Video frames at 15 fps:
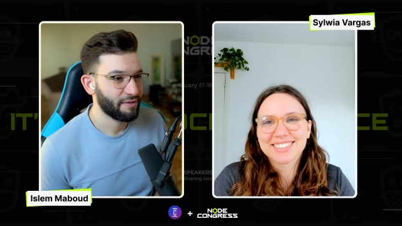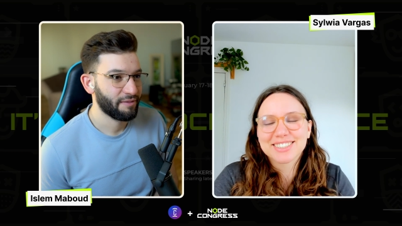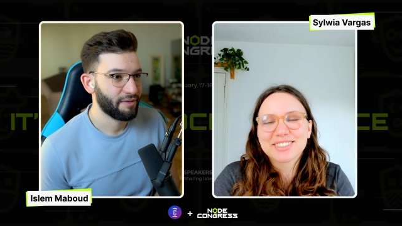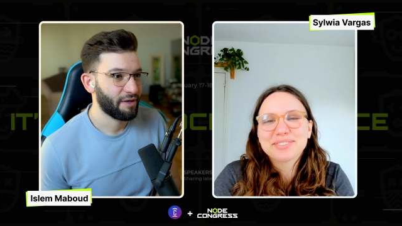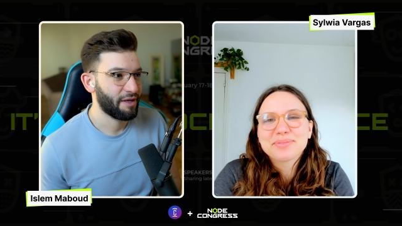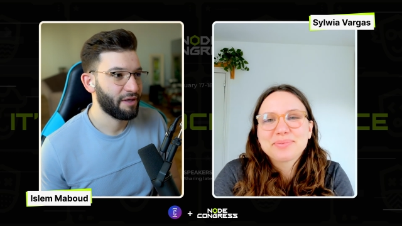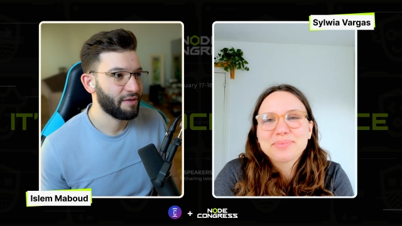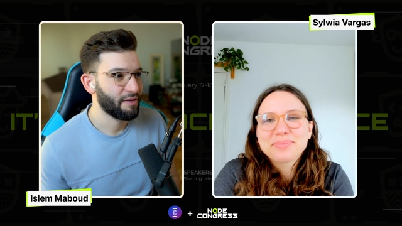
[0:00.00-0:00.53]

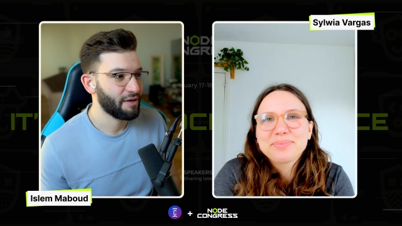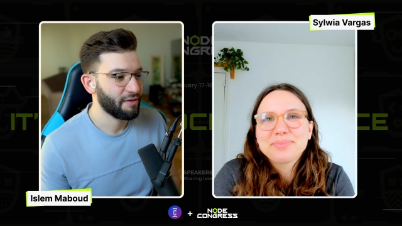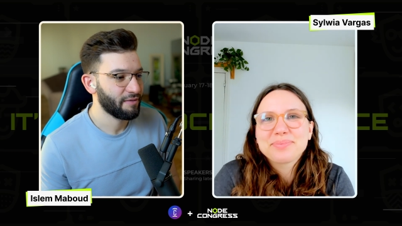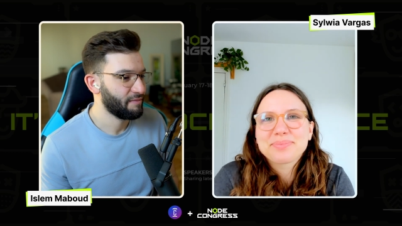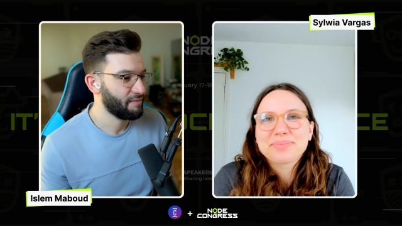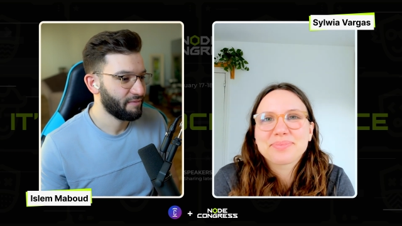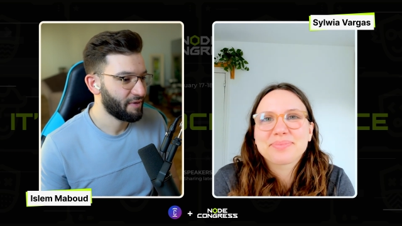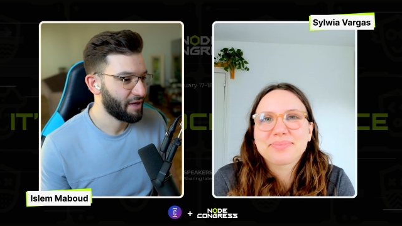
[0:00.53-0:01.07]
Speaker 1: like in
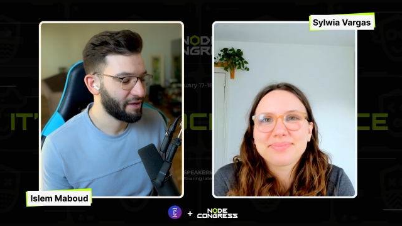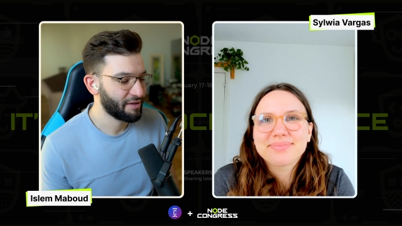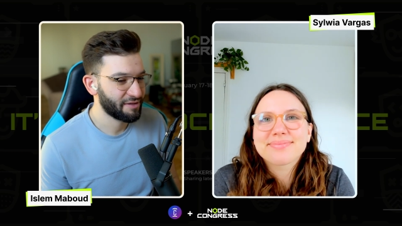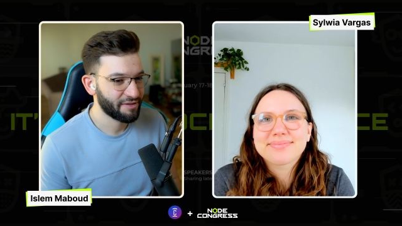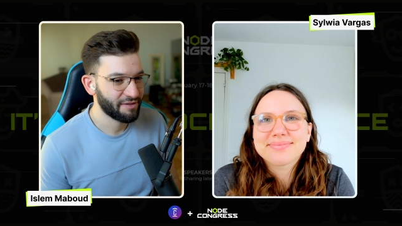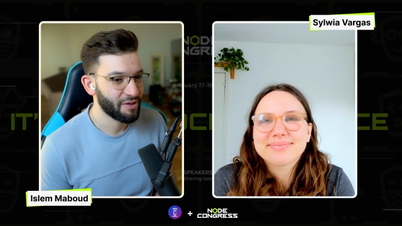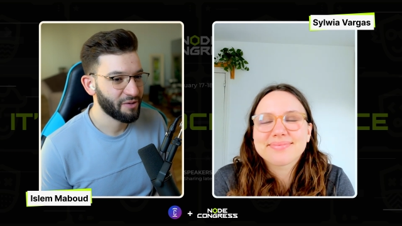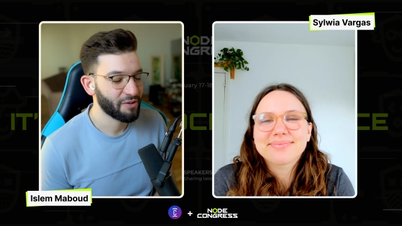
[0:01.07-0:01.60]
the
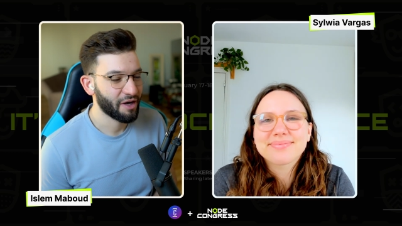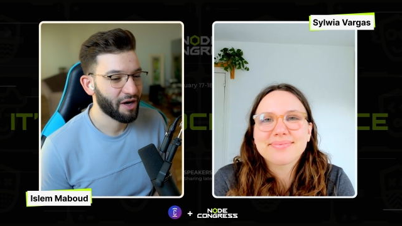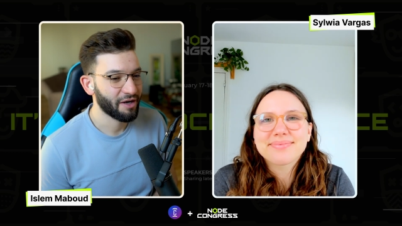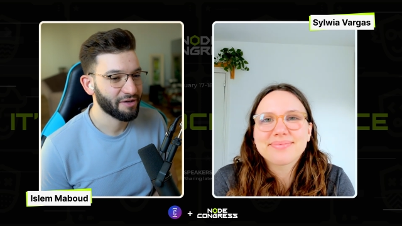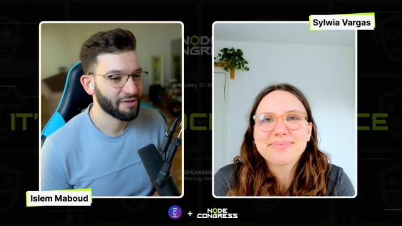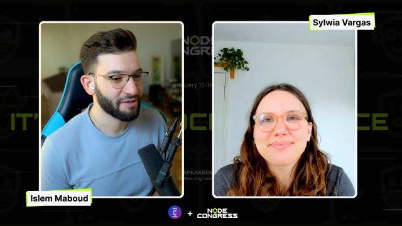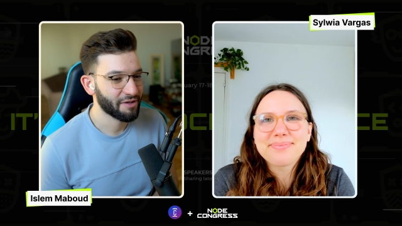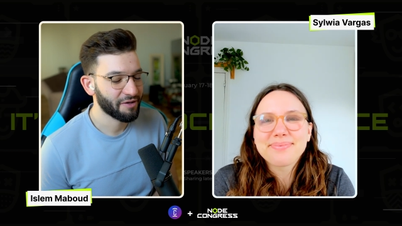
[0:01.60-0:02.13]
next Node
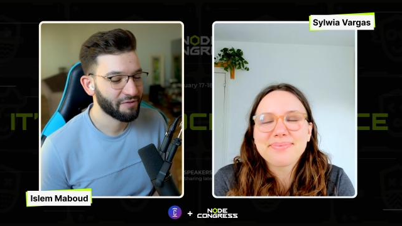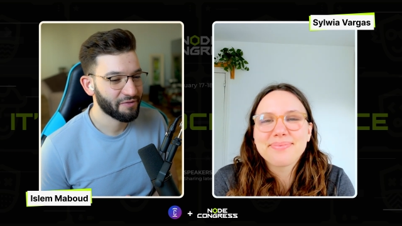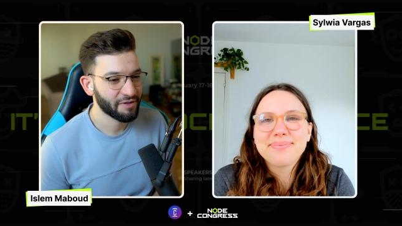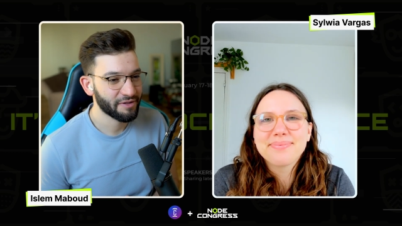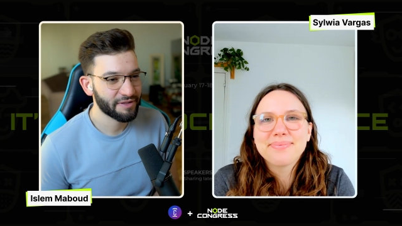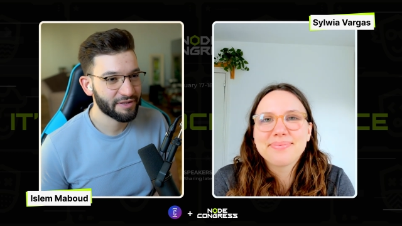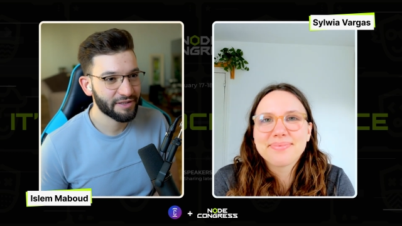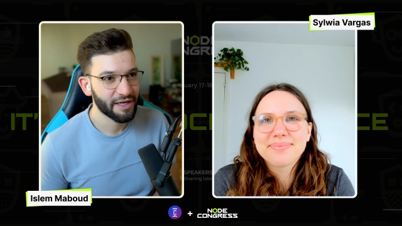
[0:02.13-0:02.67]
Congress
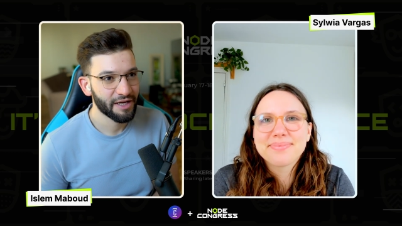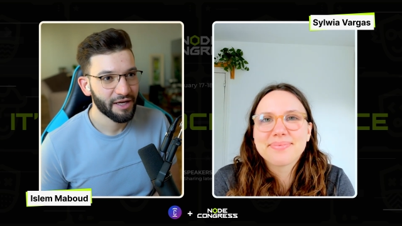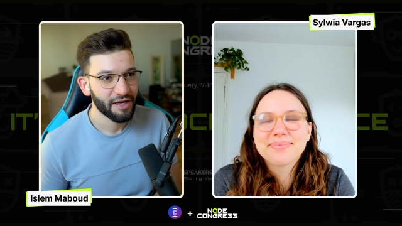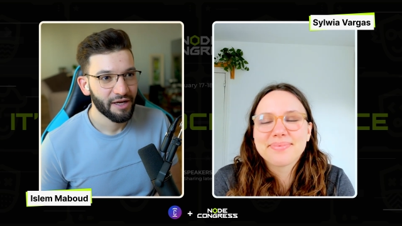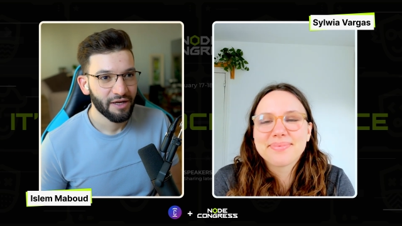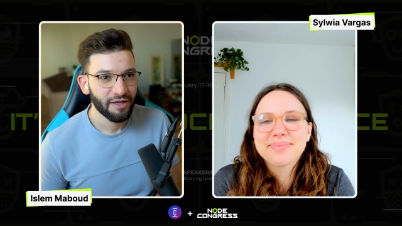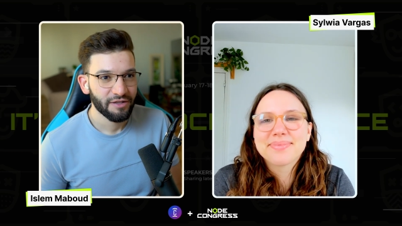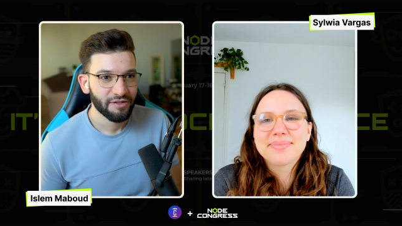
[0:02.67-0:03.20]
conference,
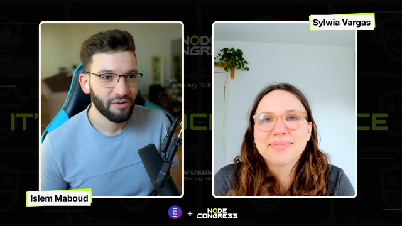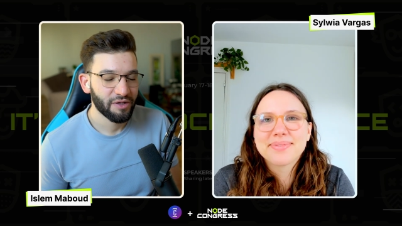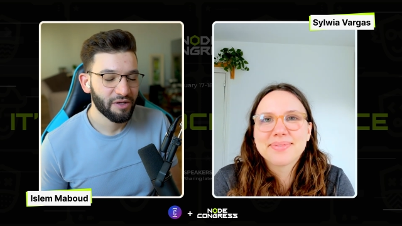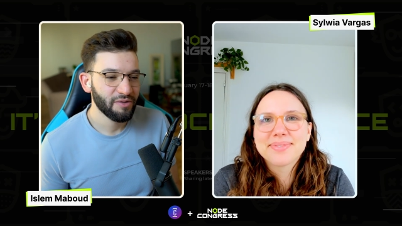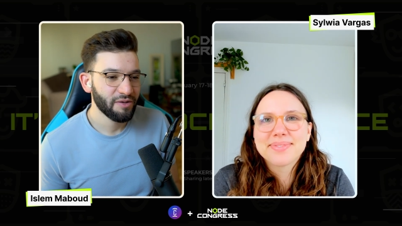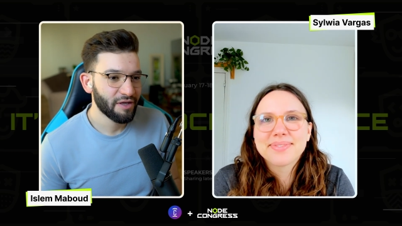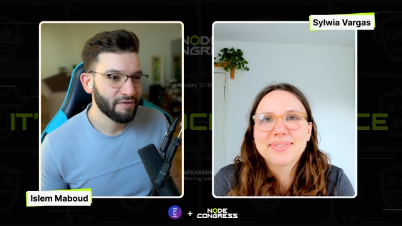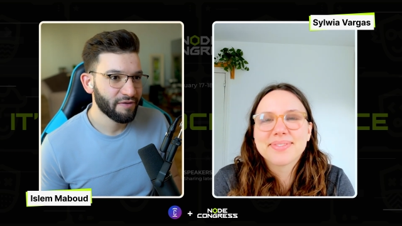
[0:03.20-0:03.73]
so can
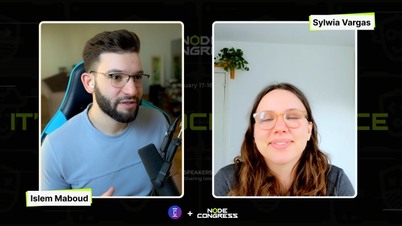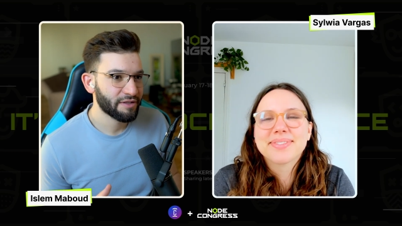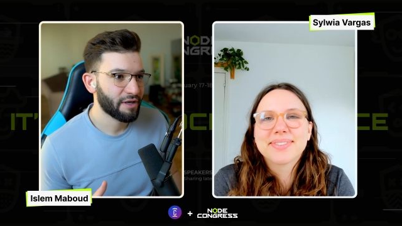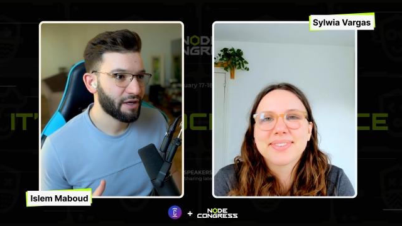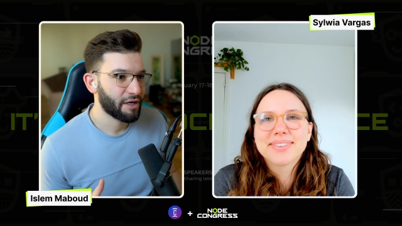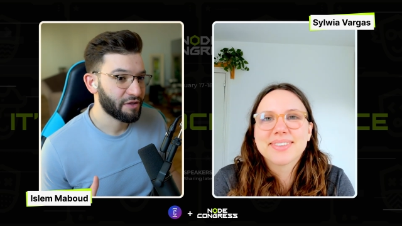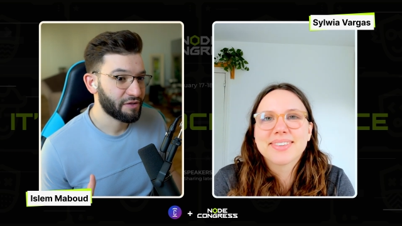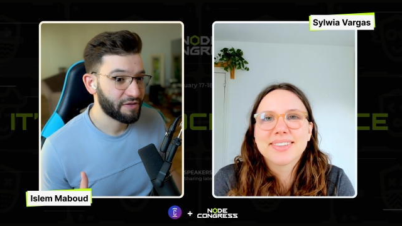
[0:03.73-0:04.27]
you give us
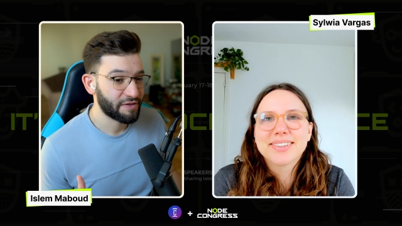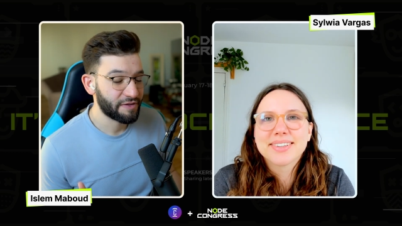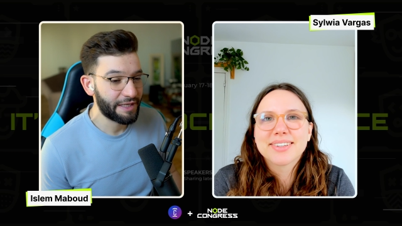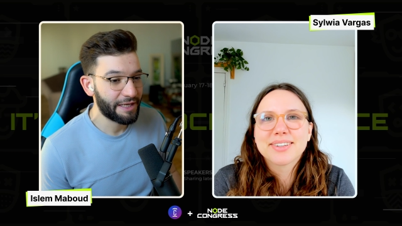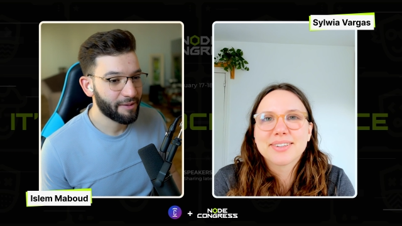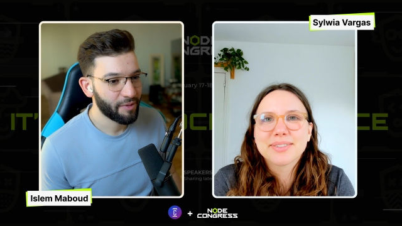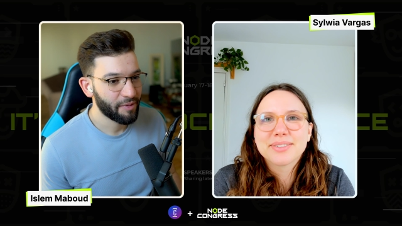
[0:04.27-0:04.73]
like a sneak